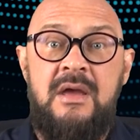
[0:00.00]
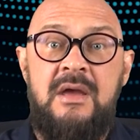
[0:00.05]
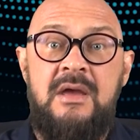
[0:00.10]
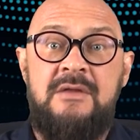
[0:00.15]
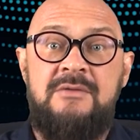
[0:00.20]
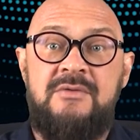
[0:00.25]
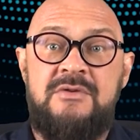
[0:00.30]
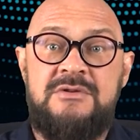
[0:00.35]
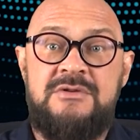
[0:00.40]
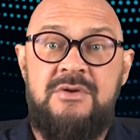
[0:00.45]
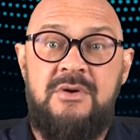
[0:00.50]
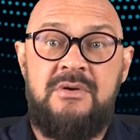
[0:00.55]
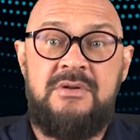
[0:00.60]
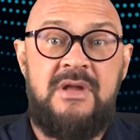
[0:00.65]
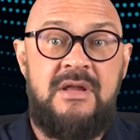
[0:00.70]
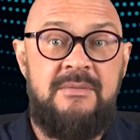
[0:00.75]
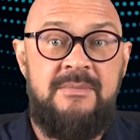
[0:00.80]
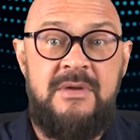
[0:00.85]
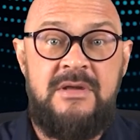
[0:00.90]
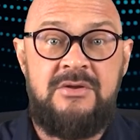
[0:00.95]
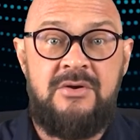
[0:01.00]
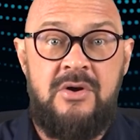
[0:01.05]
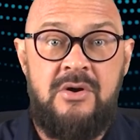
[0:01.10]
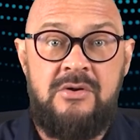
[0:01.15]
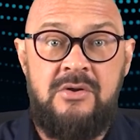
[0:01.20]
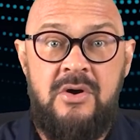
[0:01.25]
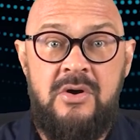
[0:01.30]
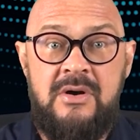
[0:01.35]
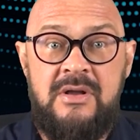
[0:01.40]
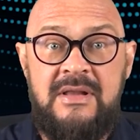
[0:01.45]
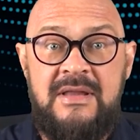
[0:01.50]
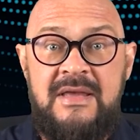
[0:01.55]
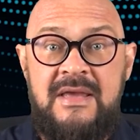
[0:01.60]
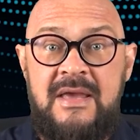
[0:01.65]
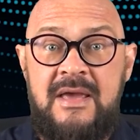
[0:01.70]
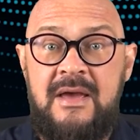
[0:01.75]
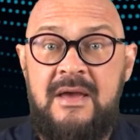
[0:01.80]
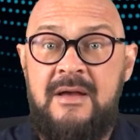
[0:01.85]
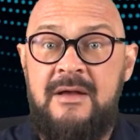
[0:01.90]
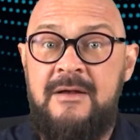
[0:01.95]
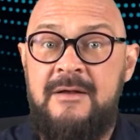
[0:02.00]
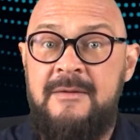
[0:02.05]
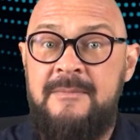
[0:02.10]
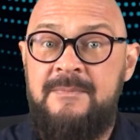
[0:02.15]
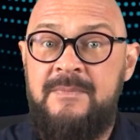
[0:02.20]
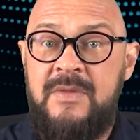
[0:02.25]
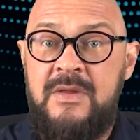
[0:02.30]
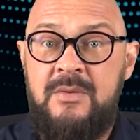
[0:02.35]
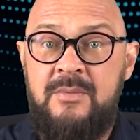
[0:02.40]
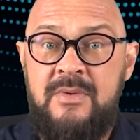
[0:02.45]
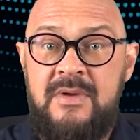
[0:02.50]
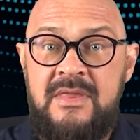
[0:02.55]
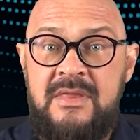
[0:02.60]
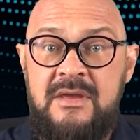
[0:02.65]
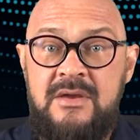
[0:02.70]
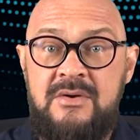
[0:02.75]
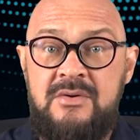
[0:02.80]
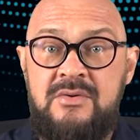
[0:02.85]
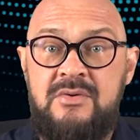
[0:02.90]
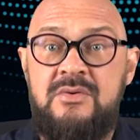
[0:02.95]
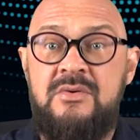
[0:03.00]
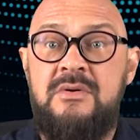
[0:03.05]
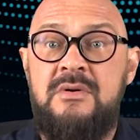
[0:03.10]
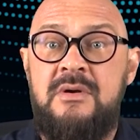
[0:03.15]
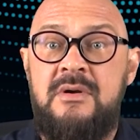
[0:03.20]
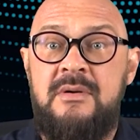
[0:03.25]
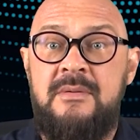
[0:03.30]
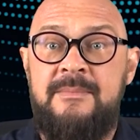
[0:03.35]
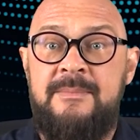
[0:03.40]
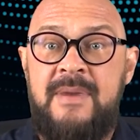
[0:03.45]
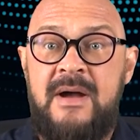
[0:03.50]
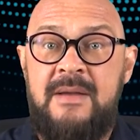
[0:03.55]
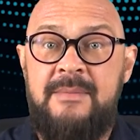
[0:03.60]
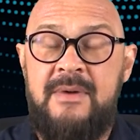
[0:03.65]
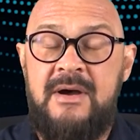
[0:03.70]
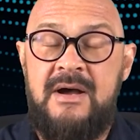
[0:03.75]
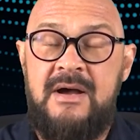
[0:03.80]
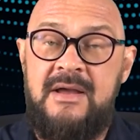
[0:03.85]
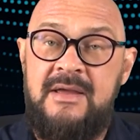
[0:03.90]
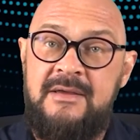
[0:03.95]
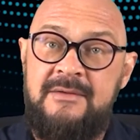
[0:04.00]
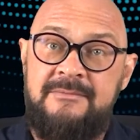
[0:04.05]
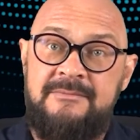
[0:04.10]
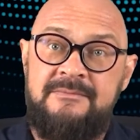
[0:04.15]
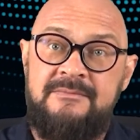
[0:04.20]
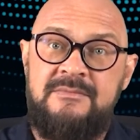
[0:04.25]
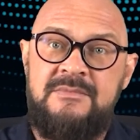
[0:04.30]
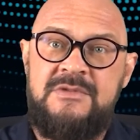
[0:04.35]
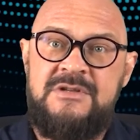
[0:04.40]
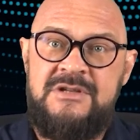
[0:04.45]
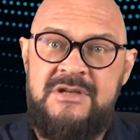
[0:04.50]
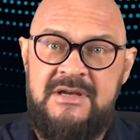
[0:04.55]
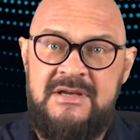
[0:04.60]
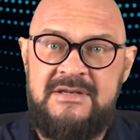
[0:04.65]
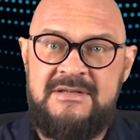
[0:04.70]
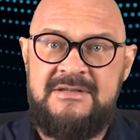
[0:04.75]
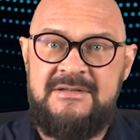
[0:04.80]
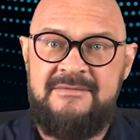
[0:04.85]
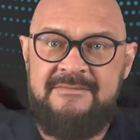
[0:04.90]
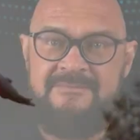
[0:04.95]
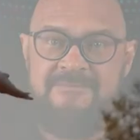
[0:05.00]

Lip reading: It was Dr. Dmitro Klokl here with you. Bye bye. Cheers.